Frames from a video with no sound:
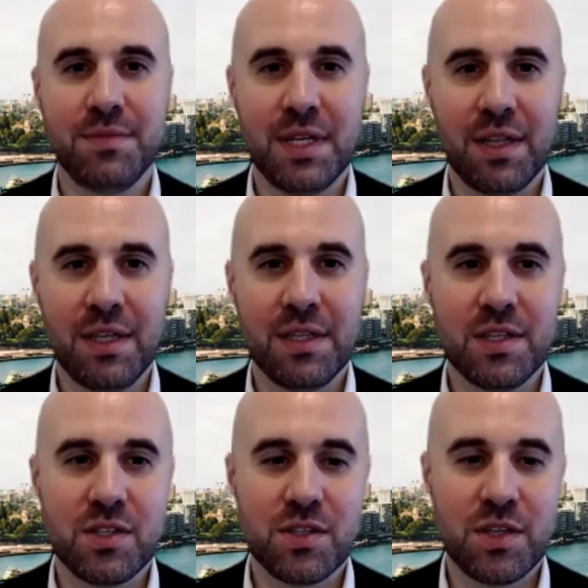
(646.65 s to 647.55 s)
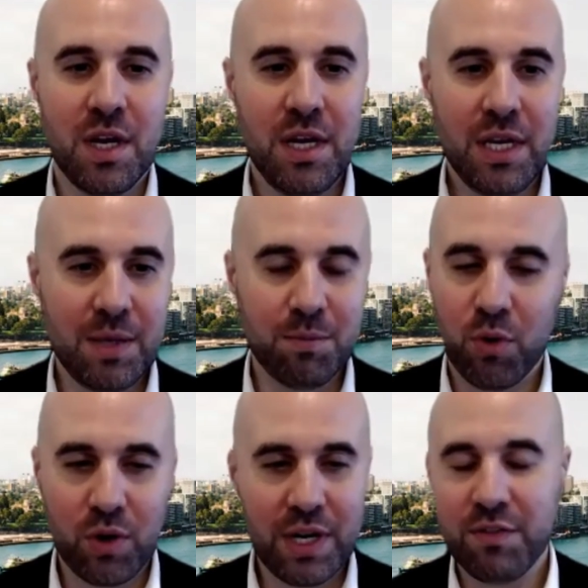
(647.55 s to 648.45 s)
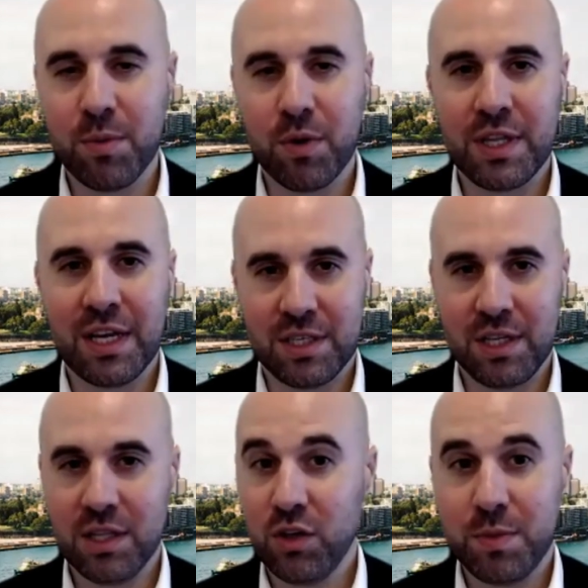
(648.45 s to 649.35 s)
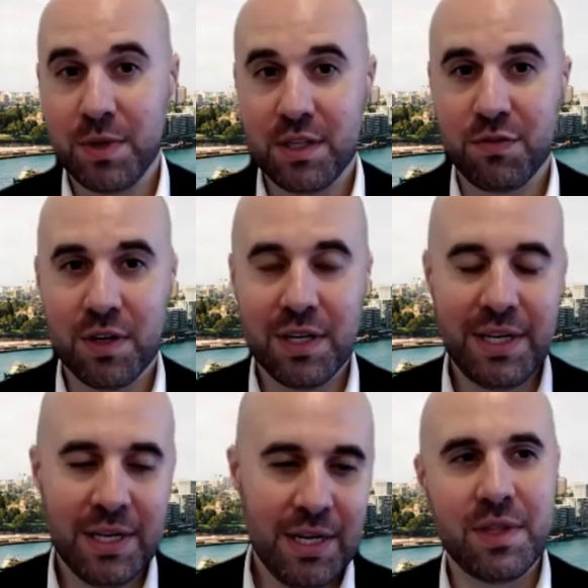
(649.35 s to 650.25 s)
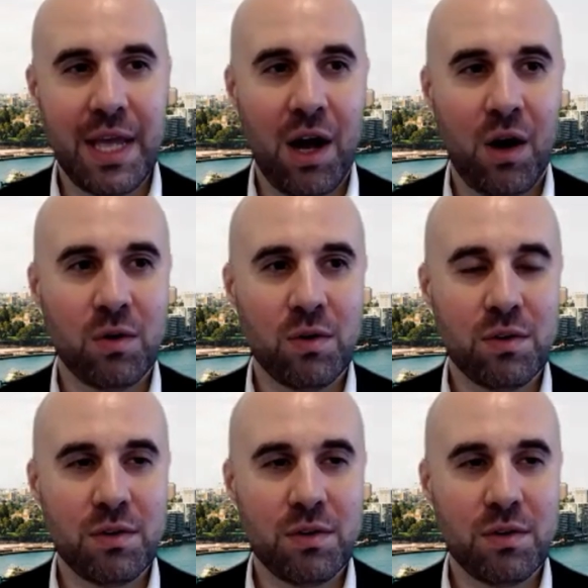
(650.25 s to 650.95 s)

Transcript: and I think this is important, everybody does it a little bit differently. Now,